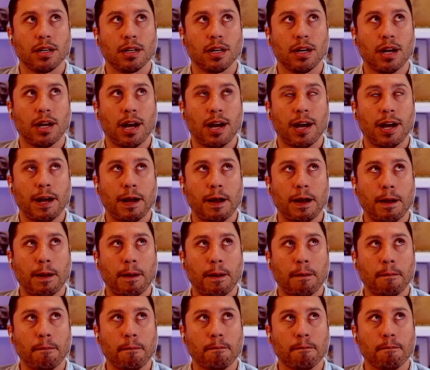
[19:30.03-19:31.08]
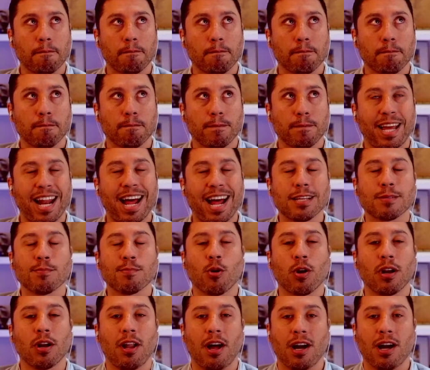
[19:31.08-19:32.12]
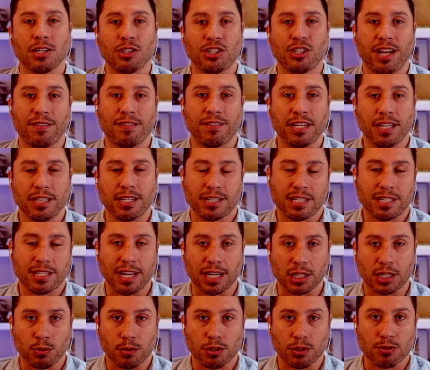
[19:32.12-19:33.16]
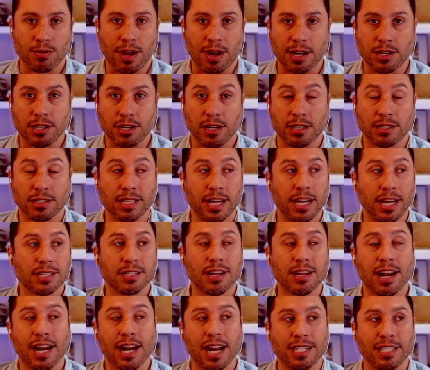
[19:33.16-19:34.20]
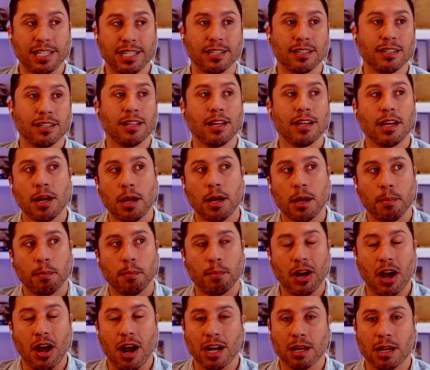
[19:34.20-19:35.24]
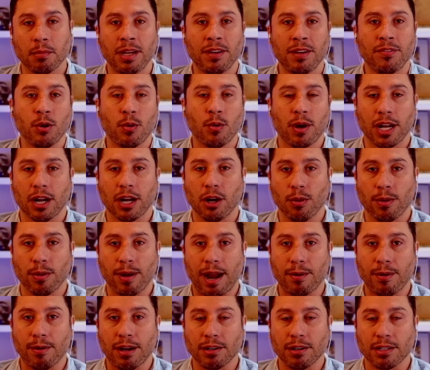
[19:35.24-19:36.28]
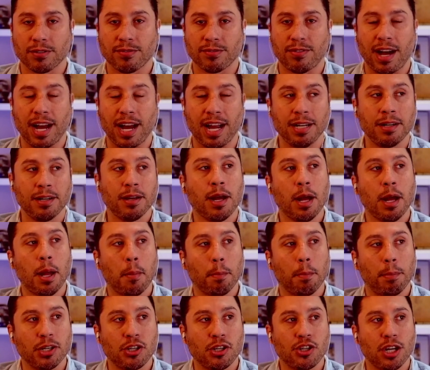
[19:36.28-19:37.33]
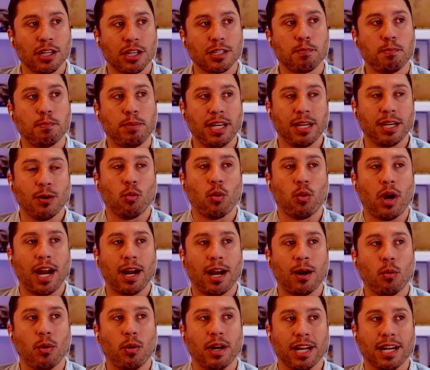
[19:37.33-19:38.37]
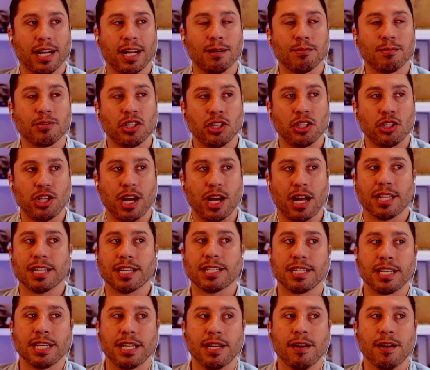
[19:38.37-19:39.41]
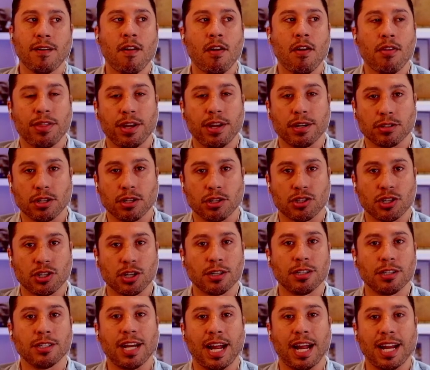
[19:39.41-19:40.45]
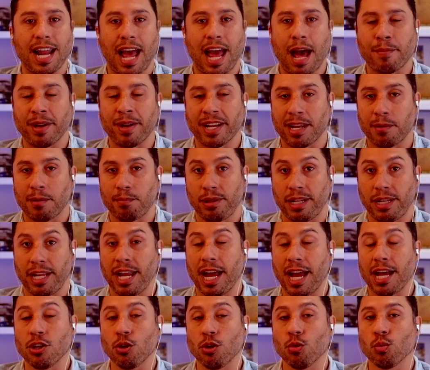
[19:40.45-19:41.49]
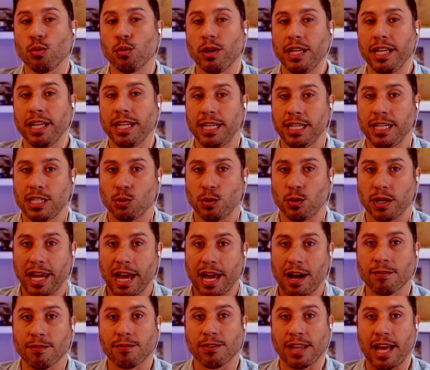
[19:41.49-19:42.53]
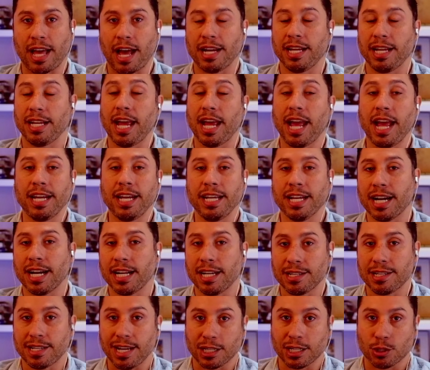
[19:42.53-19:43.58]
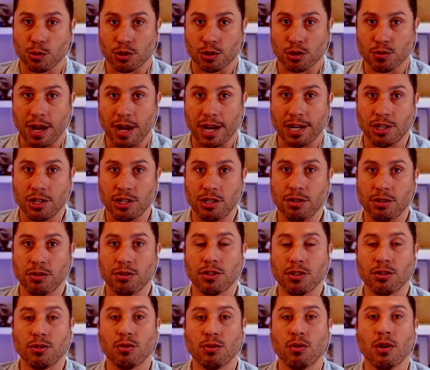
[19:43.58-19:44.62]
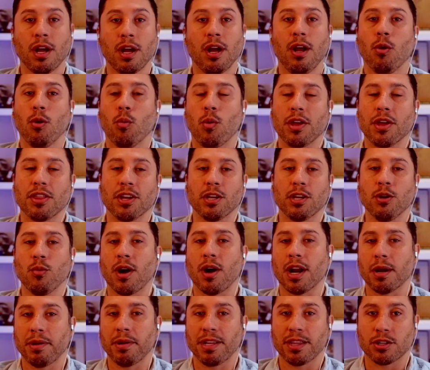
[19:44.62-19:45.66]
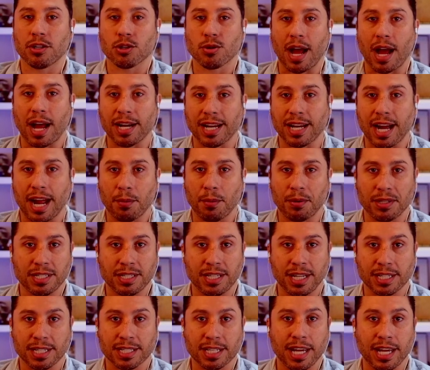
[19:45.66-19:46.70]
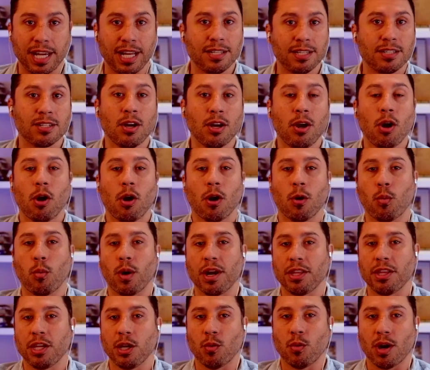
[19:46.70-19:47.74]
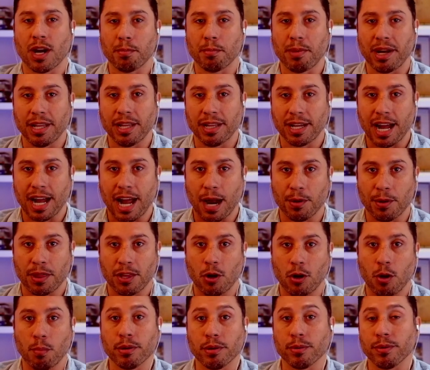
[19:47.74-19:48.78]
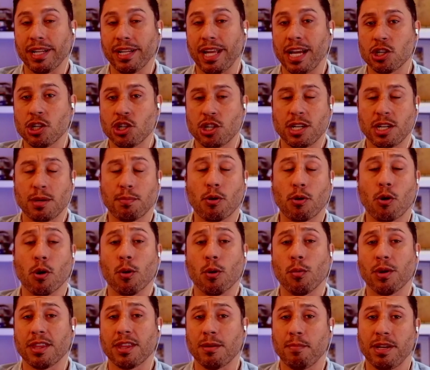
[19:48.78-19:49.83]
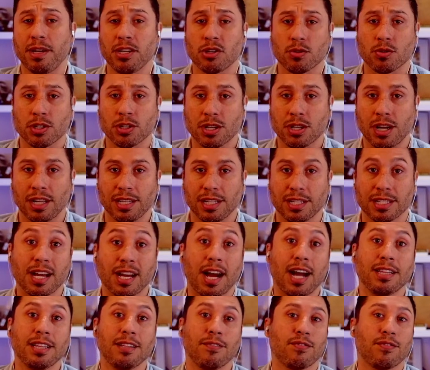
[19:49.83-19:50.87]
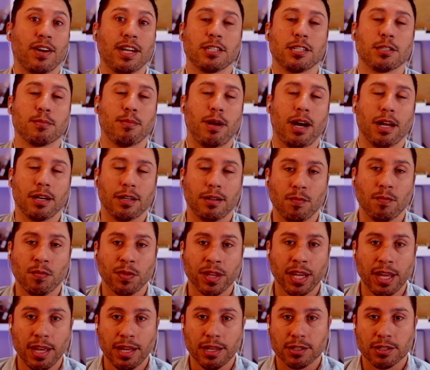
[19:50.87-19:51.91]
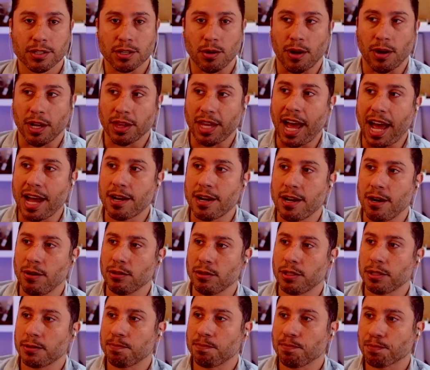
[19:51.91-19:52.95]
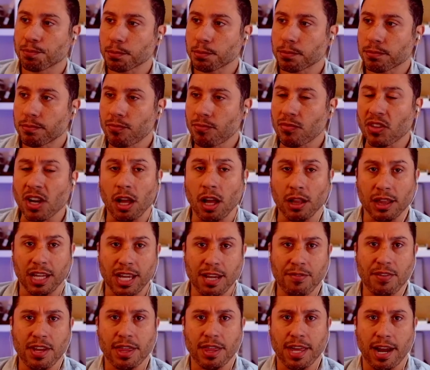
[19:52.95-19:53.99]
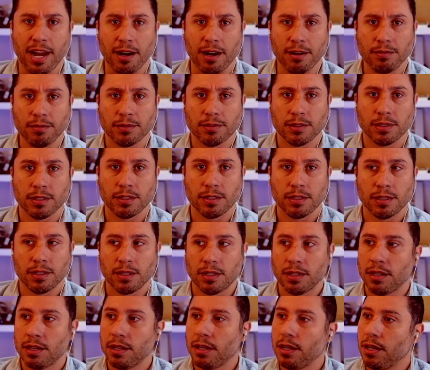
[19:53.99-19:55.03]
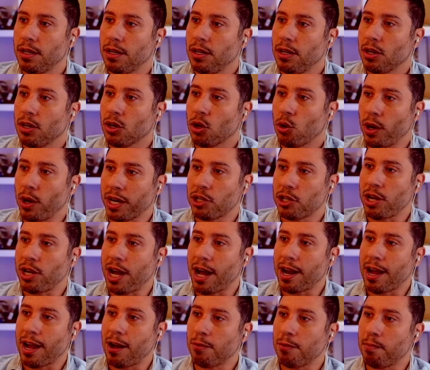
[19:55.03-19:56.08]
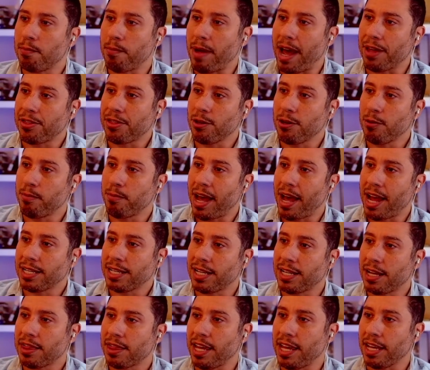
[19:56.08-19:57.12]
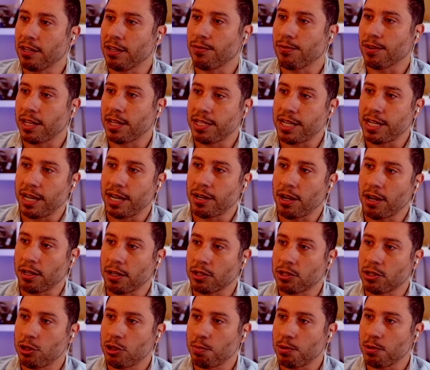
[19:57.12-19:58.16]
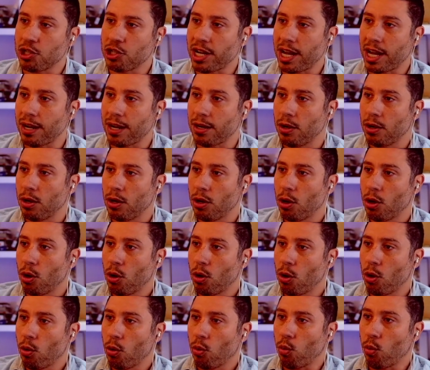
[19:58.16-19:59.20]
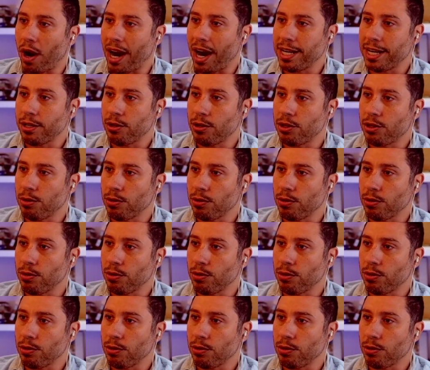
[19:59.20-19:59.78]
It has more longevity as a sexual strategy, I'll say. It's not ideal. Monogamy, if you want to go that route, is fine. But just be aware when it comes to jealousy, there's a certain dynamic at play. And you really need to account for that in any kind of sexual strategy you do. Whether you want to be the trad guy with 6 kids, or whether you want to be the guy with an open relationship, or with a mistress on the side, the French model. So on that note, I'll leave you there. Quick shout out, Matthew Magda, thank you for the $10 super chat. Why do you do